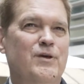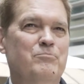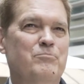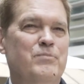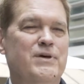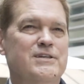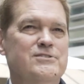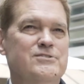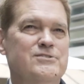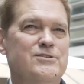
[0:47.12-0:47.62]

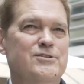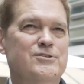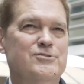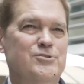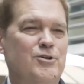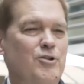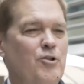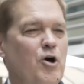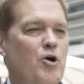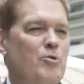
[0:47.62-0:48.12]

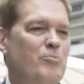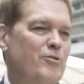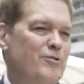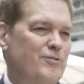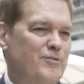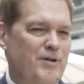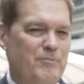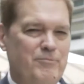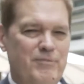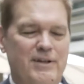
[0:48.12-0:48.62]
business,
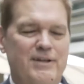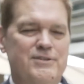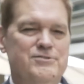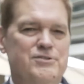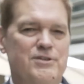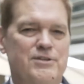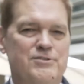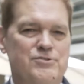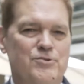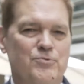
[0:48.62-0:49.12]
global. I mean,
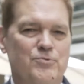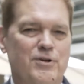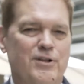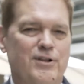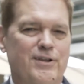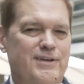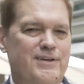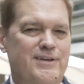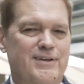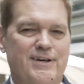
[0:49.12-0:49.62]
it's a
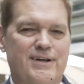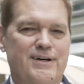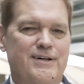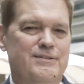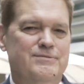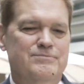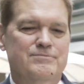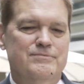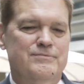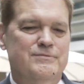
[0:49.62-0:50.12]
really
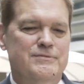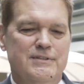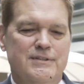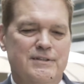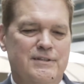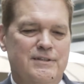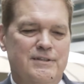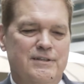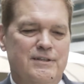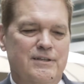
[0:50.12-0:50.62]

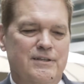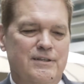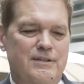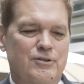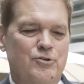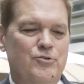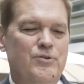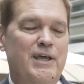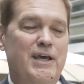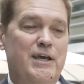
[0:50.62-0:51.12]

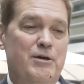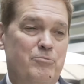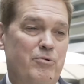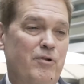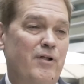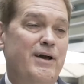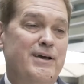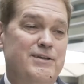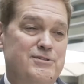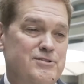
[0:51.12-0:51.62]
unique
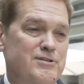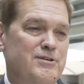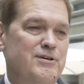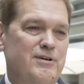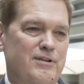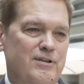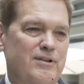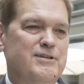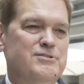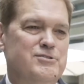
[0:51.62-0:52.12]
place,
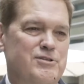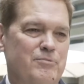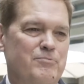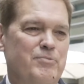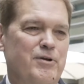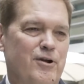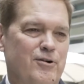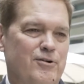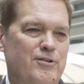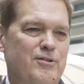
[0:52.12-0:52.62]
at least
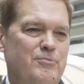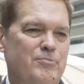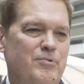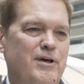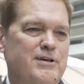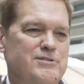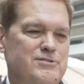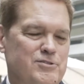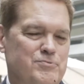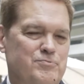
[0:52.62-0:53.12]
compared to the
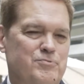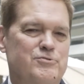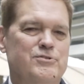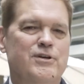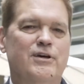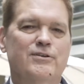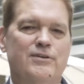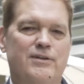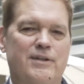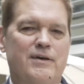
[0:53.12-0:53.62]
places
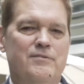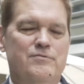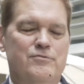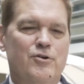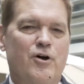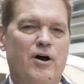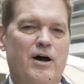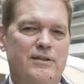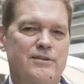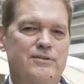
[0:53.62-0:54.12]
particularly that I've
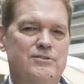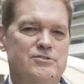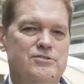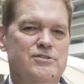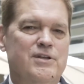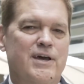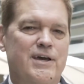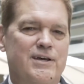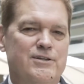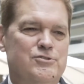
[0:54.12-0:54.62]
taught in the
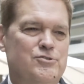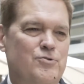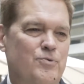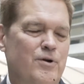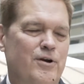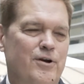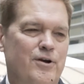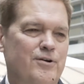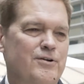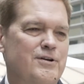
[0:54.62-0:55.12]
States,
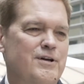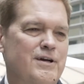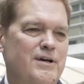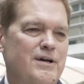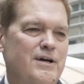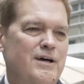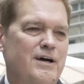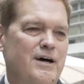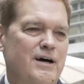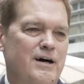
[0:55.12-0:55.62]
where
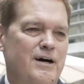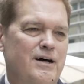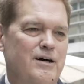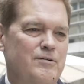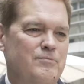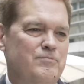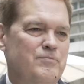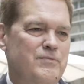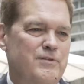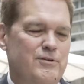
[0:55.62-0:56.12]

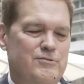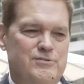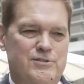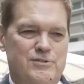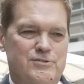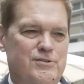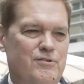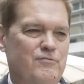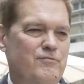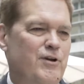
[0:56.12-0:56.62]
there's
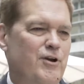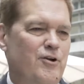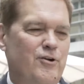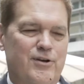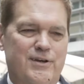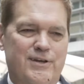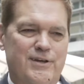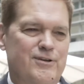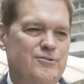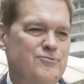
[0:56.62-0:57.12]
just a
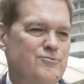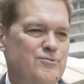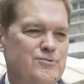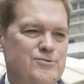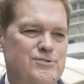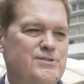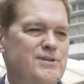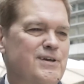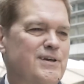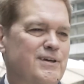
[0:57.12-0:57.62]
very
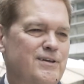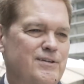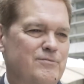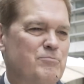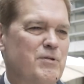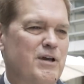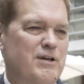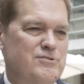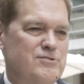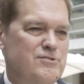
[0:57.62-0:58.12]

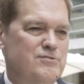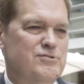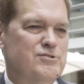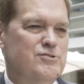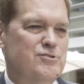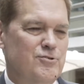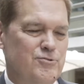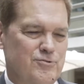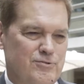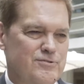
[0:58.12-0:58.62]
interesting mix of
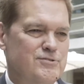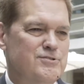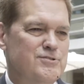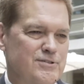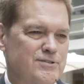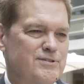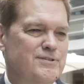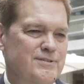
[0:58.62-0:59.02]
students.